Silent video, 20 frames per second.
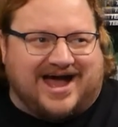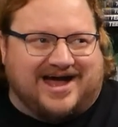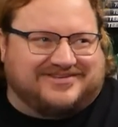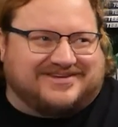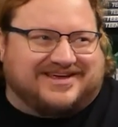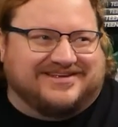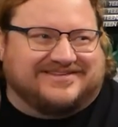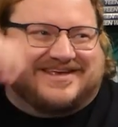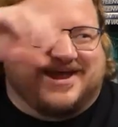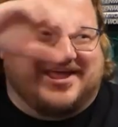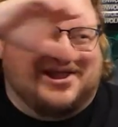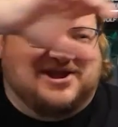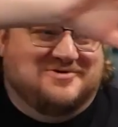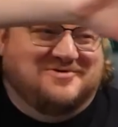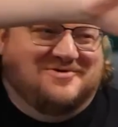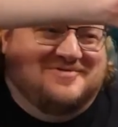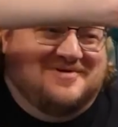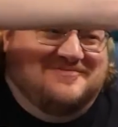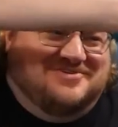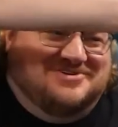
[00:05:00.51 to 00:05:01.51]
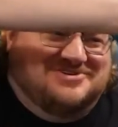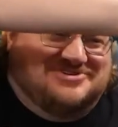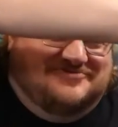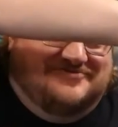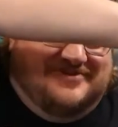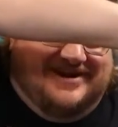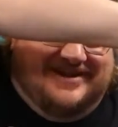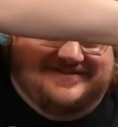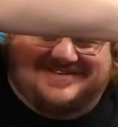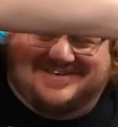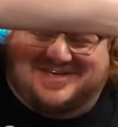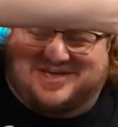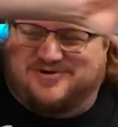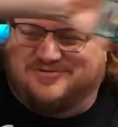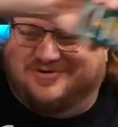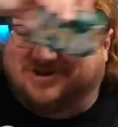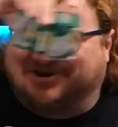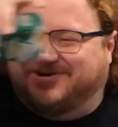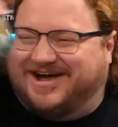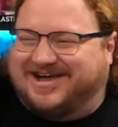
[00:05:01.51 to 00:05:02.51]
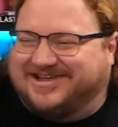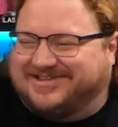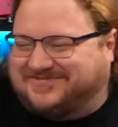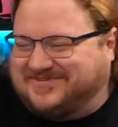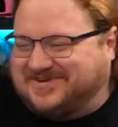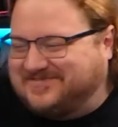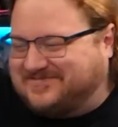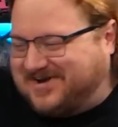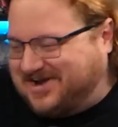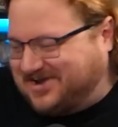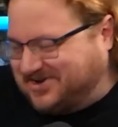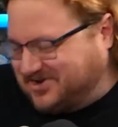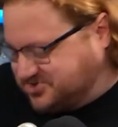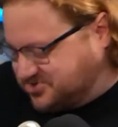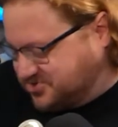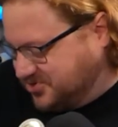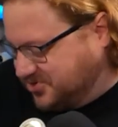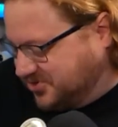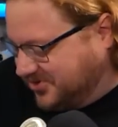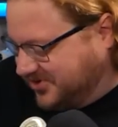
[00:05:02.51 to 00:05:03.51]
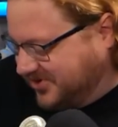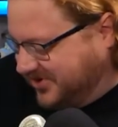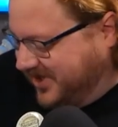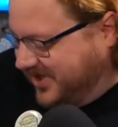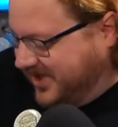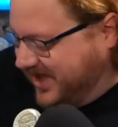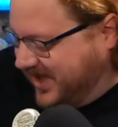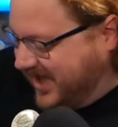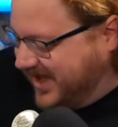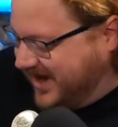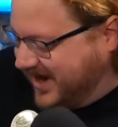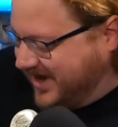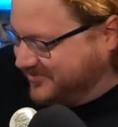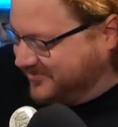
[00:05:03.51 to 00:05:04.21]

I was gonna say you remember two minutes ago when you asked me if I had a tool, and I